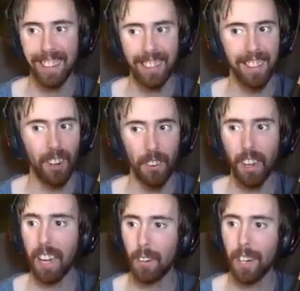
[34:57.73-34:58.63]
you know,
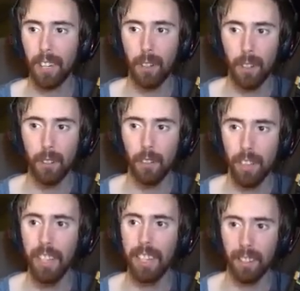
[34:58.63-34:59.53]
not a lot of critical
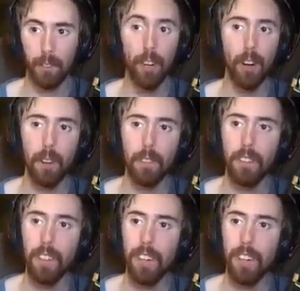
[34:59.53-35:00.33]
thinking involved.